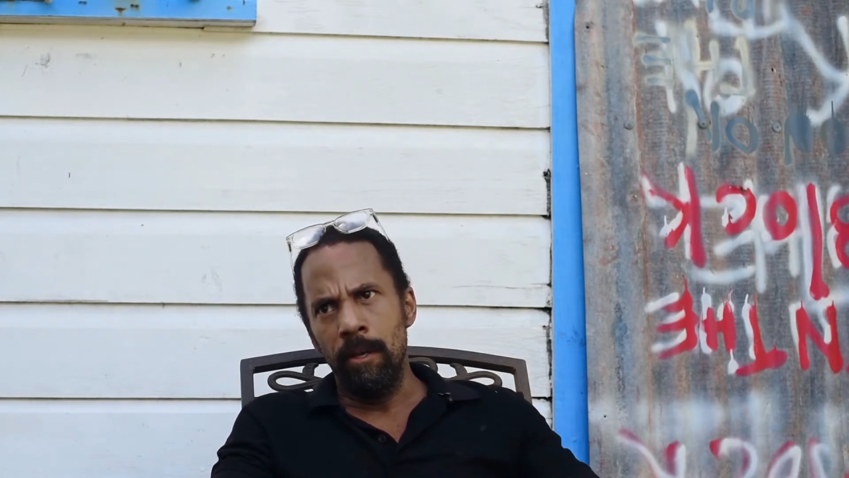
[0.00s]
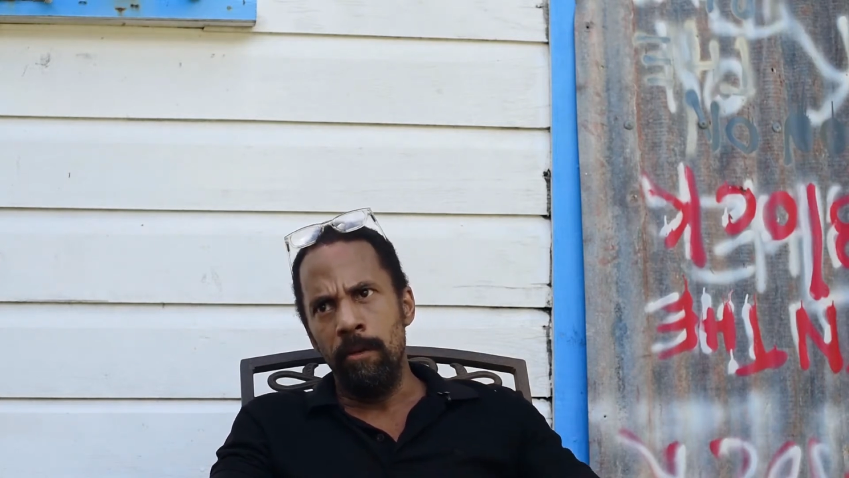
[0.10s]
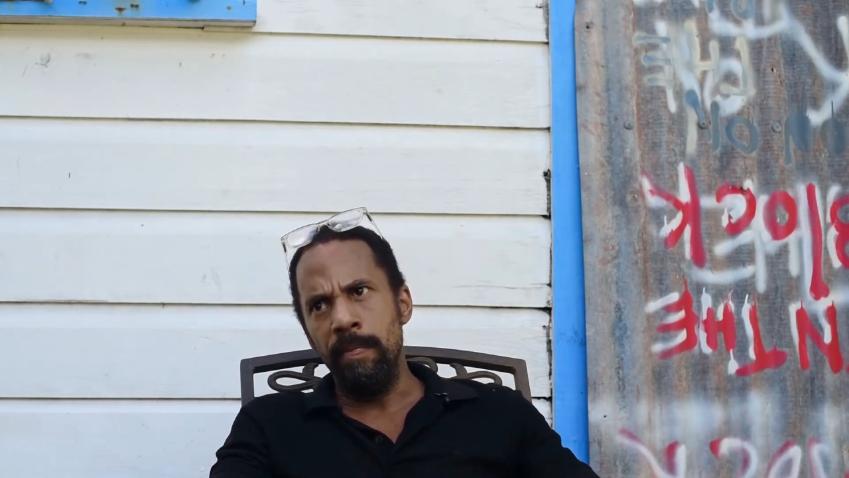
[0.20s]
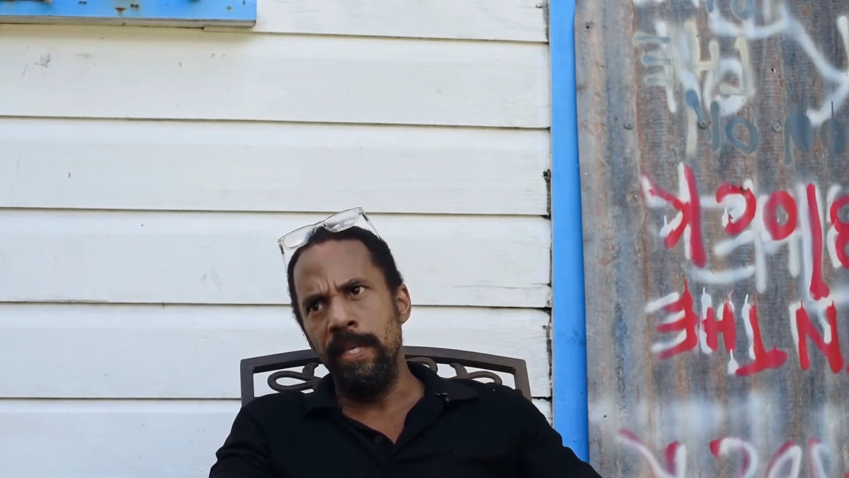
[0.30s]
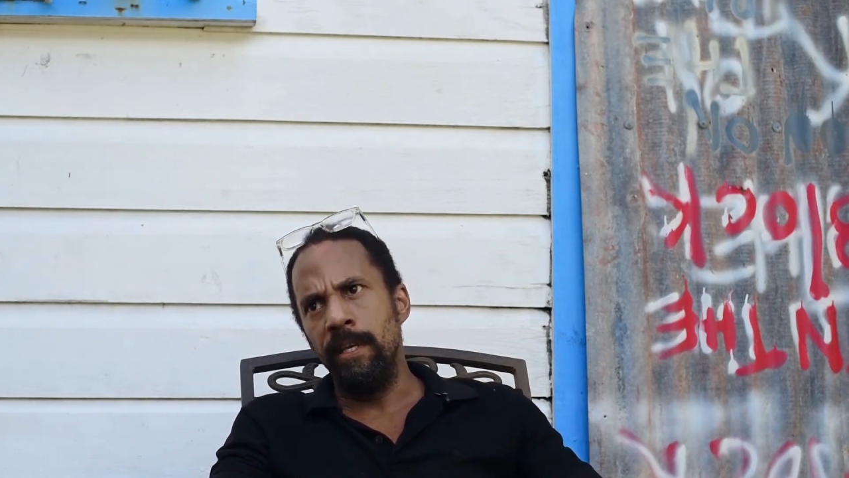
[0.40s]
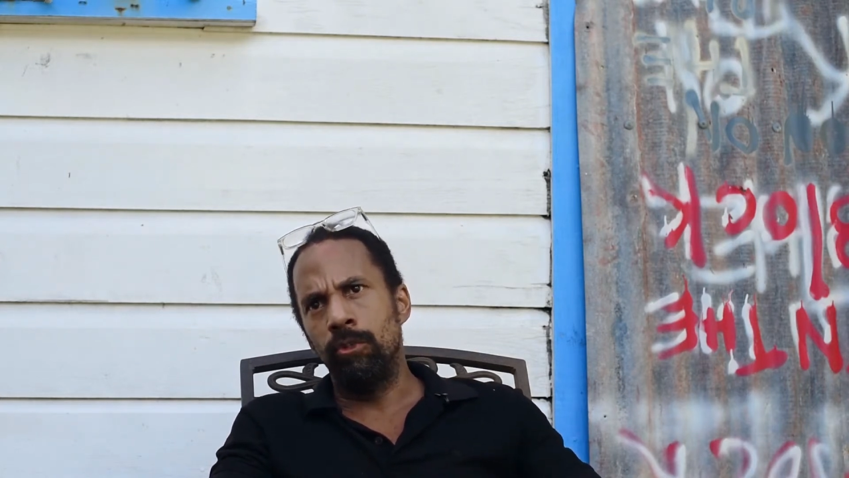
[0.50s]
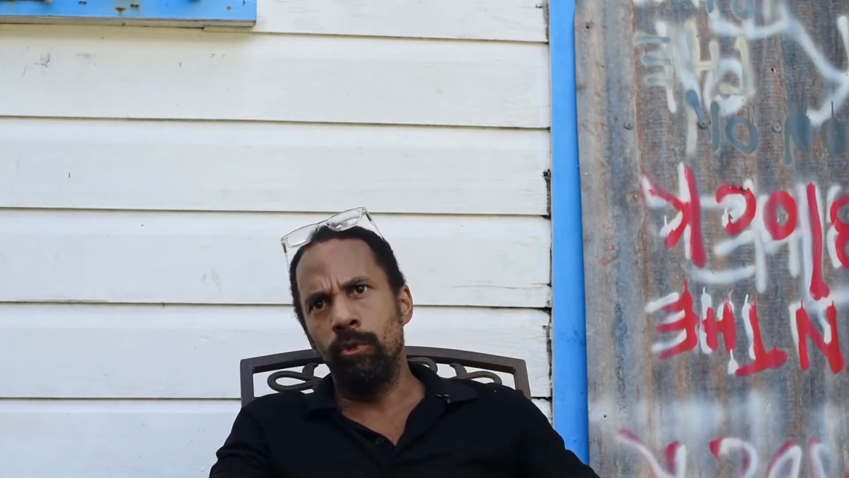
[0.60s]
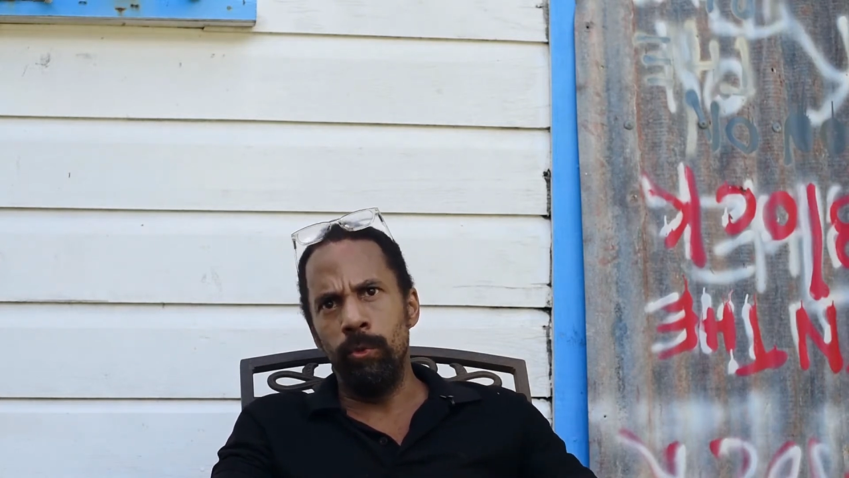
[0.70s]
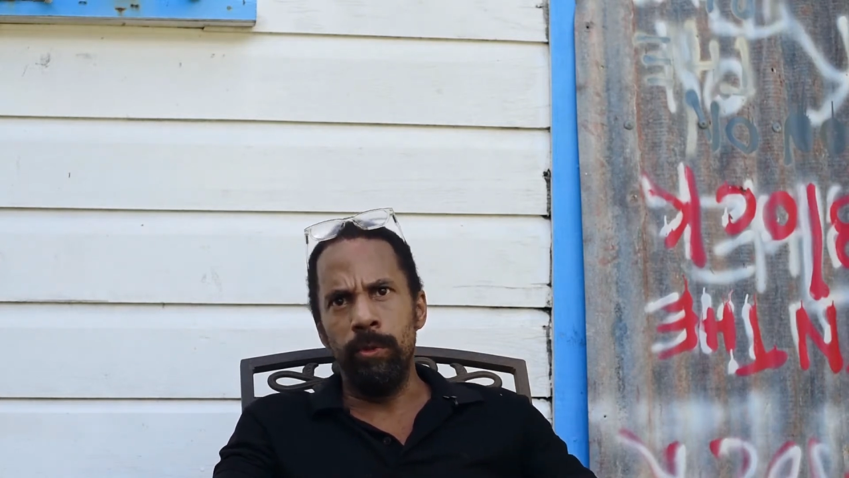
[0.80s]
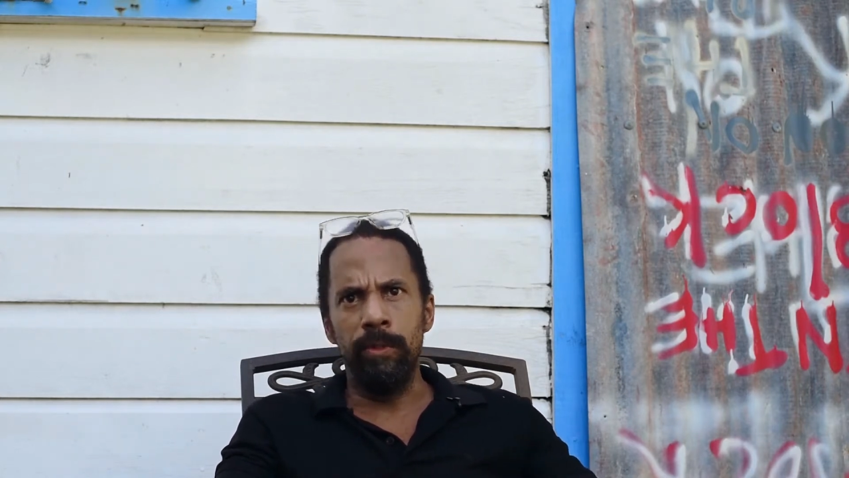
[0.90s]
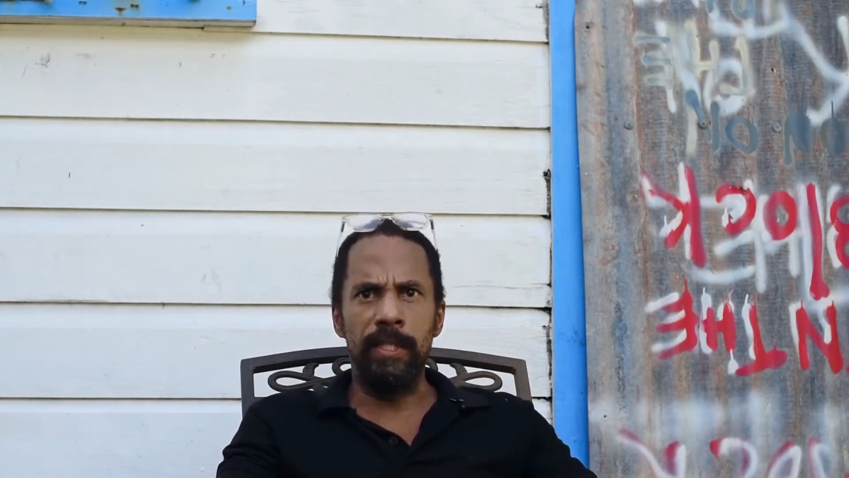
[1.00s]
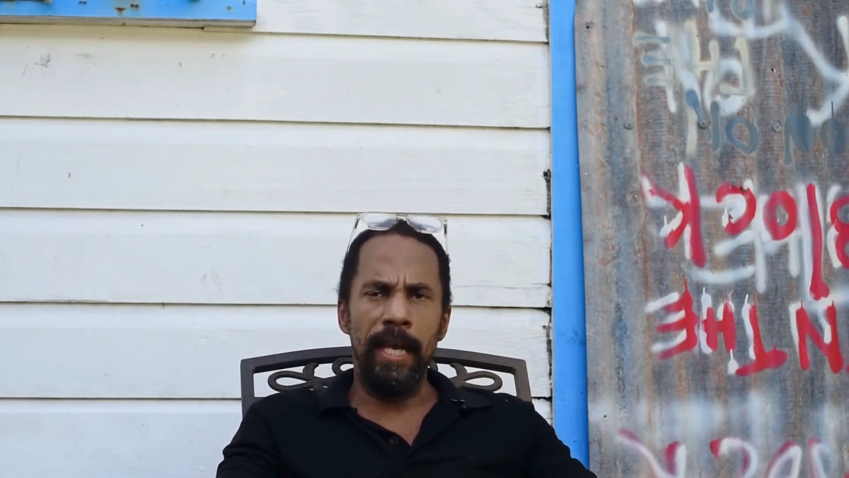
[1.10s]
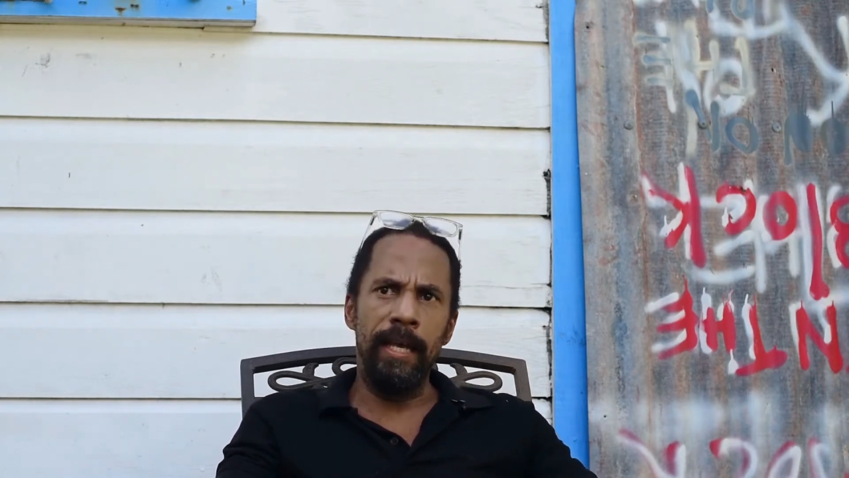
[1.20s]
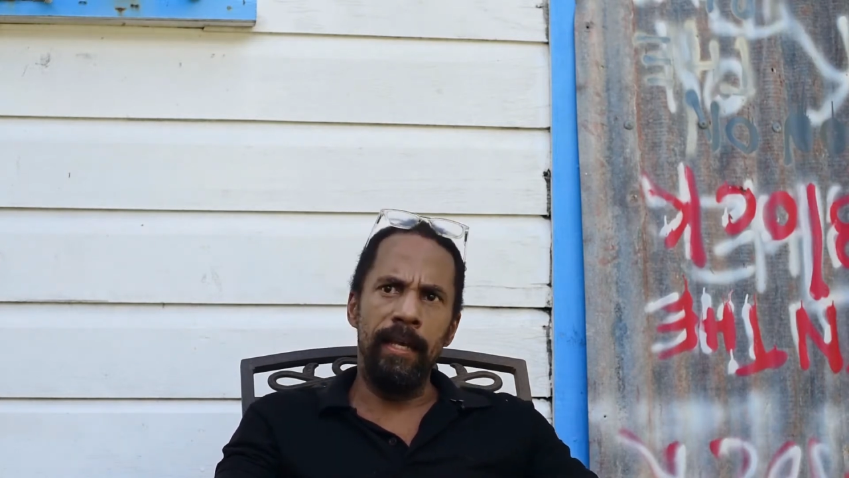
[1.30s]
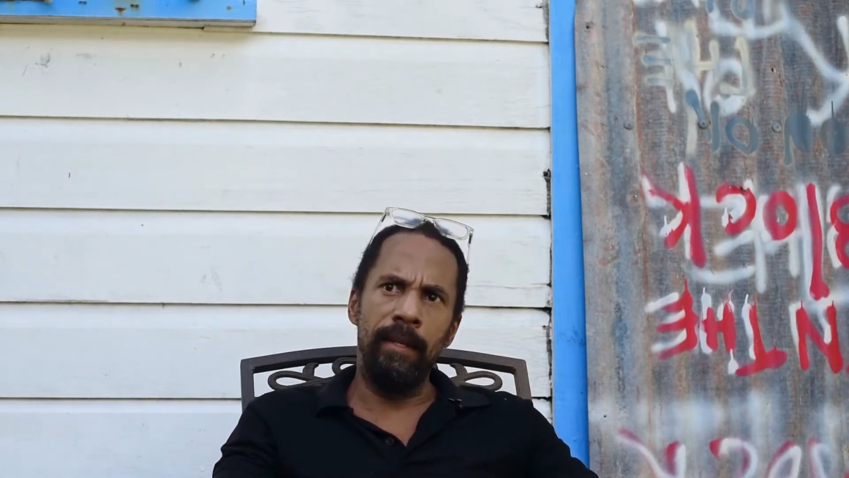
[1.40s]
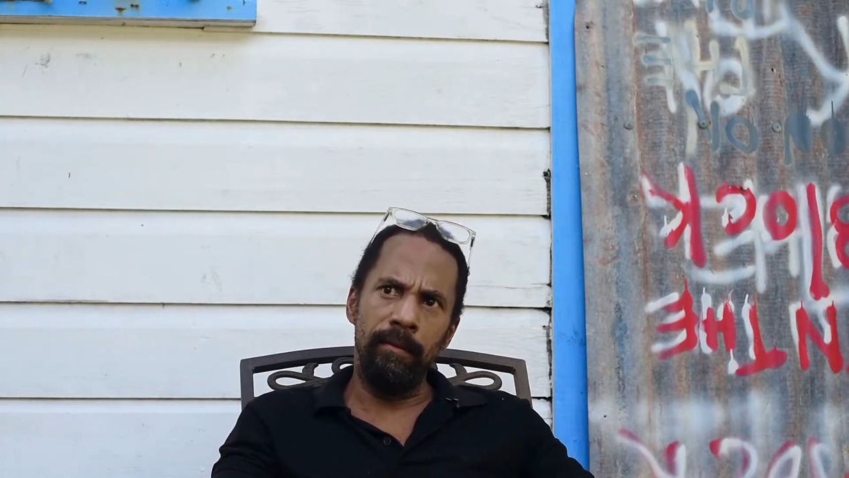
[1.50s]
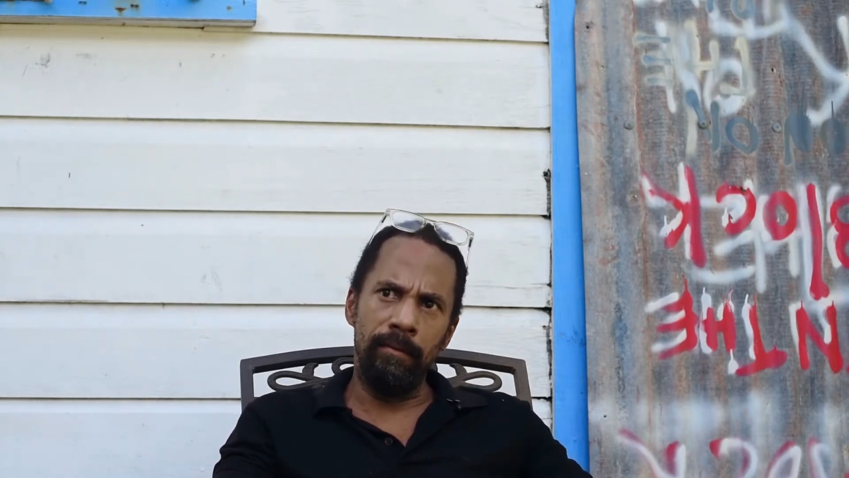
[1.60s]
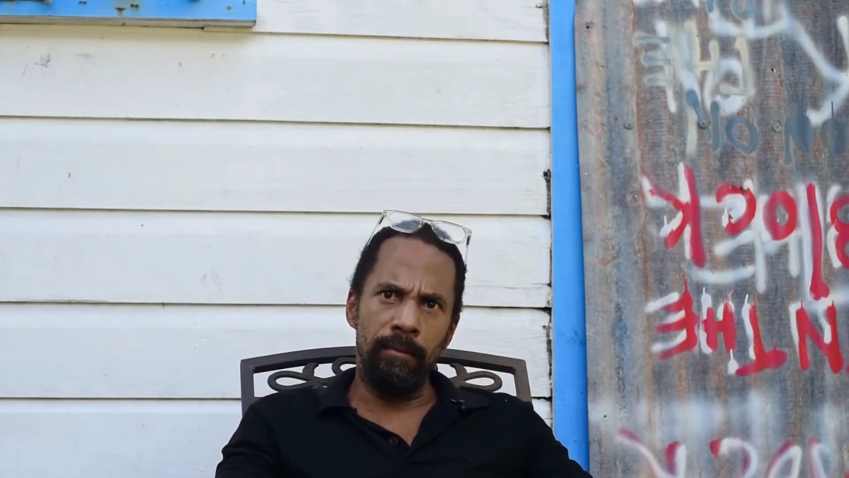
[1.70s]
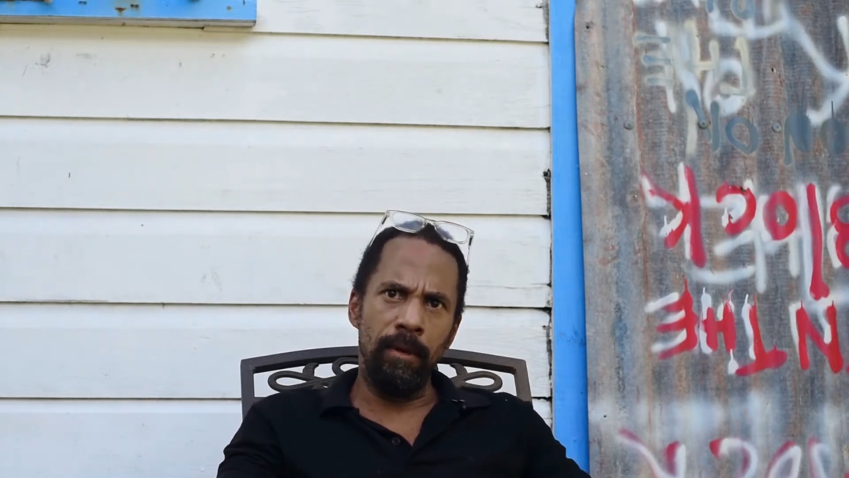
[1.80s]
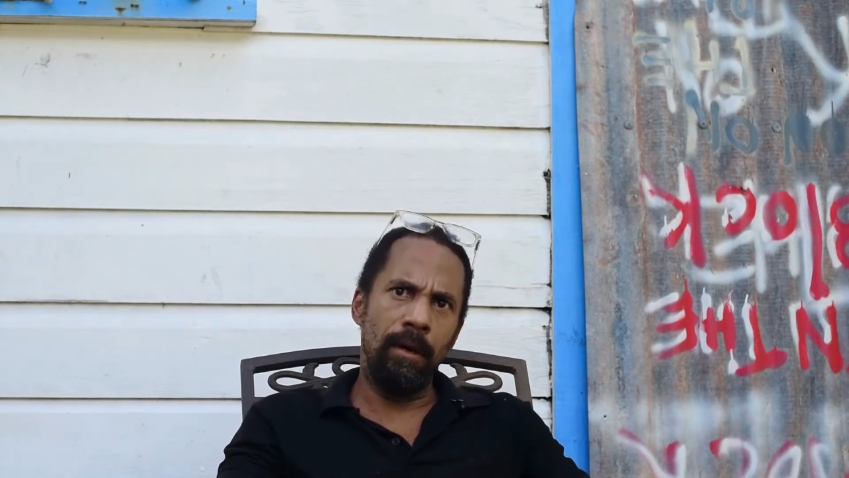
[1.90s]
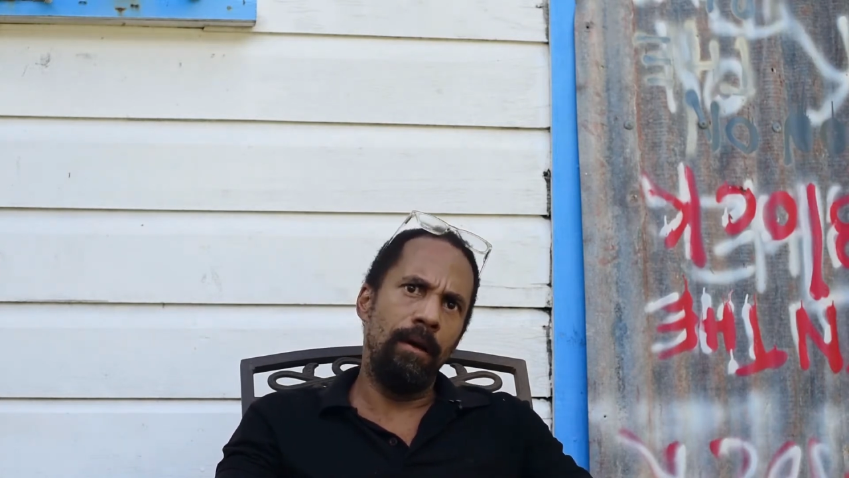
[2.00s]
media tools in